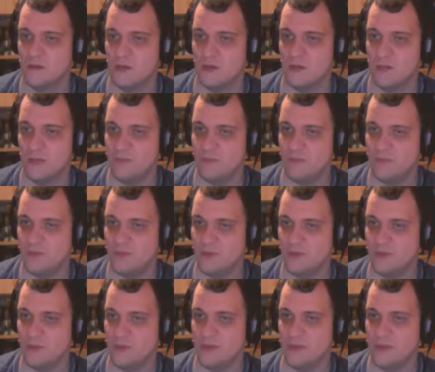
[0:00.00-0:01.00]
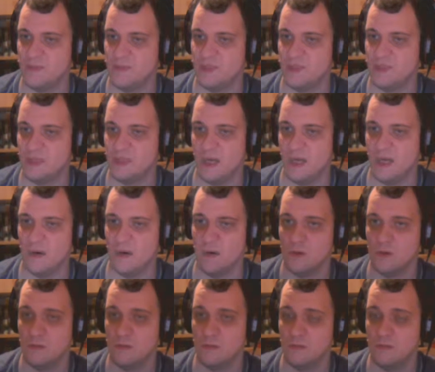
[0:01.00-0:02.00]
Hamstocalypse now.
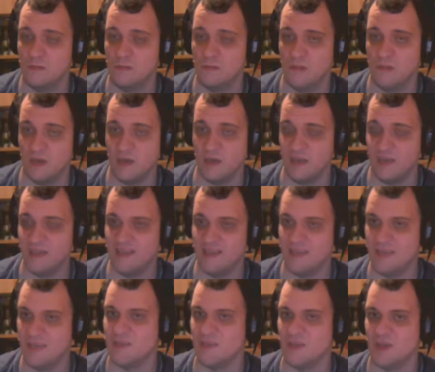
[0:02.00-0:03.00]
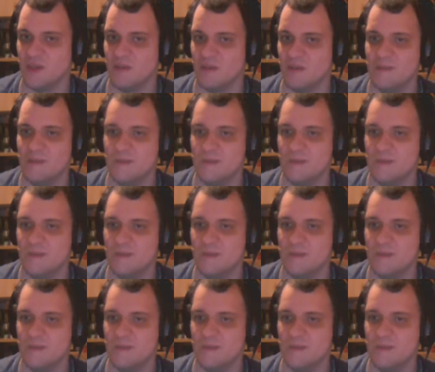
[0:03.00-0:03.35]
It's a hamster.